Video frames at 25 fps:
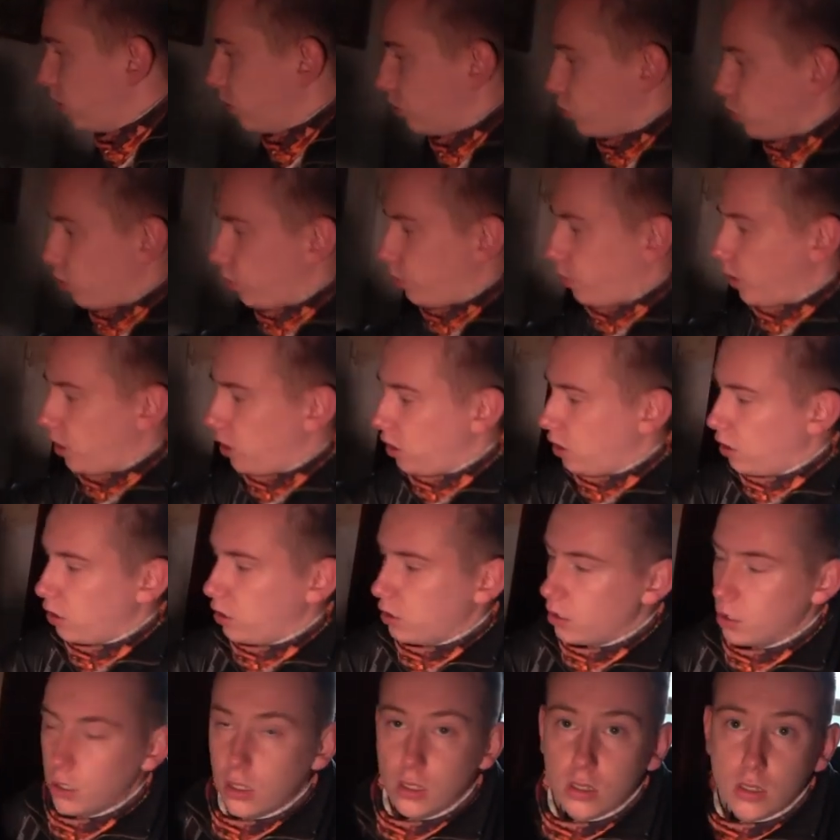Some uh,
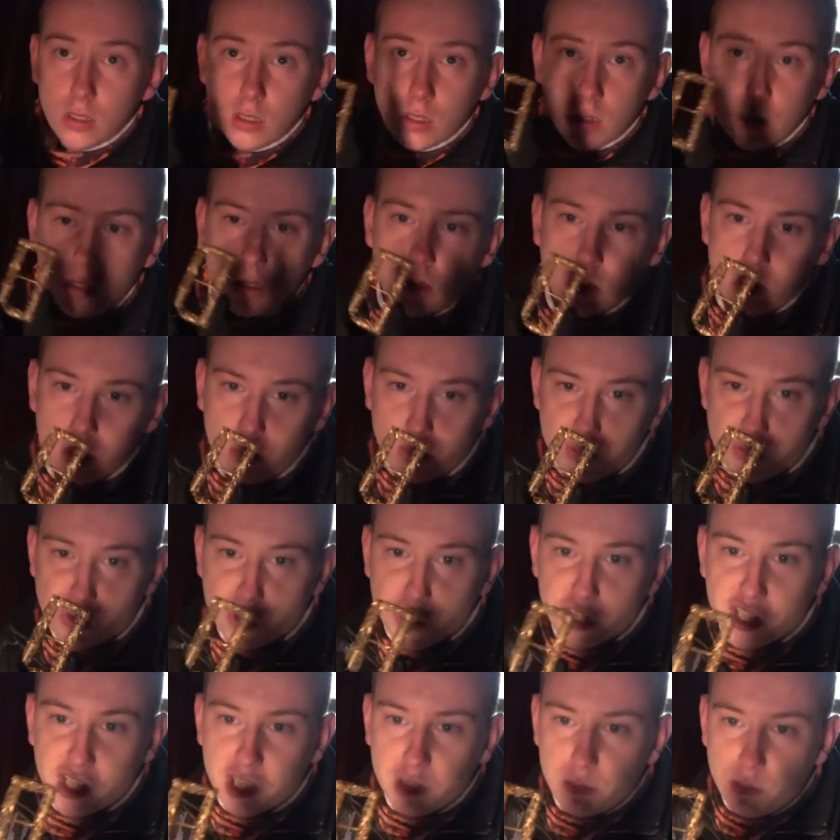
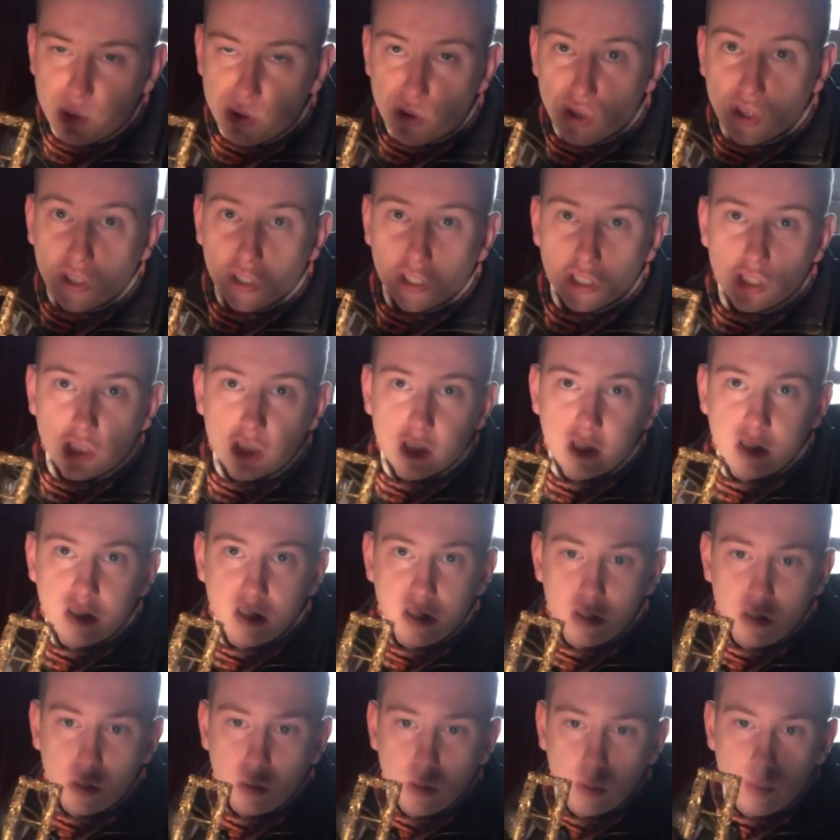brush, brush
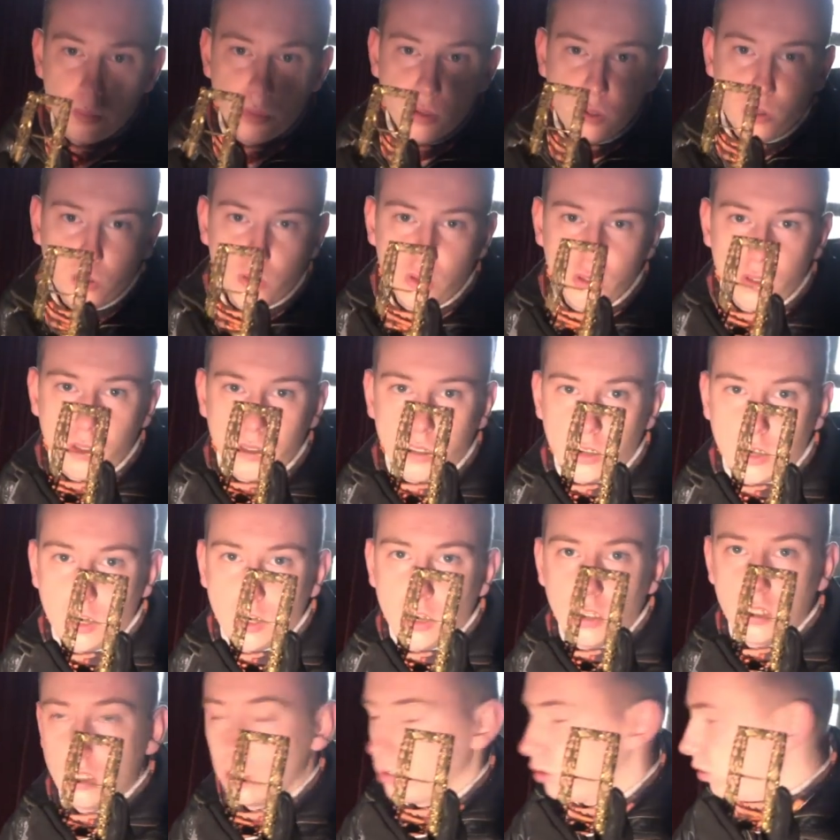that you would put on your
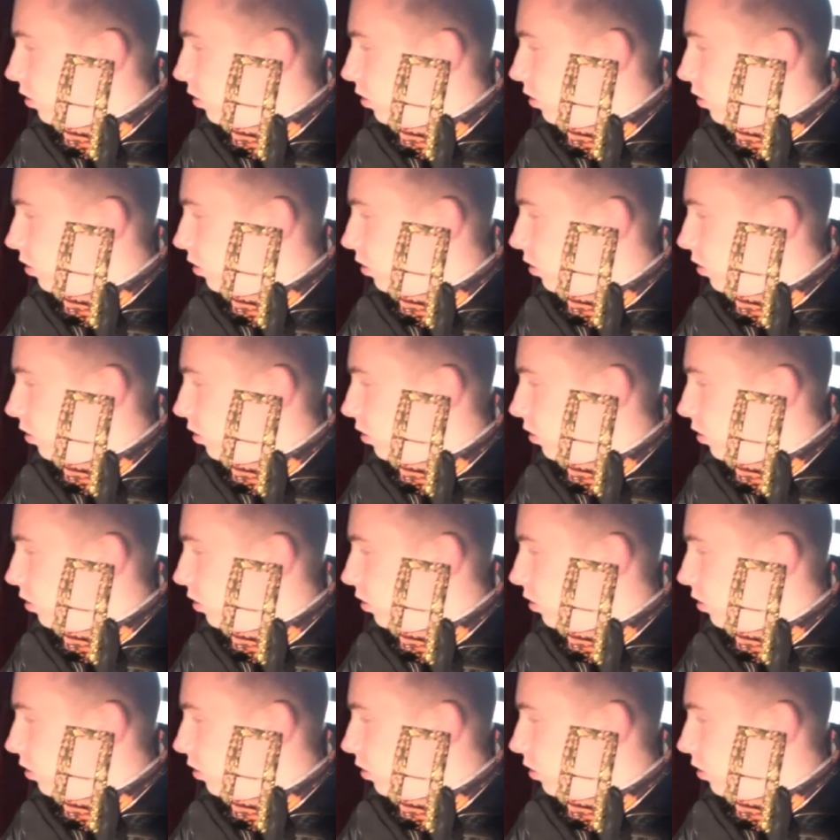uh,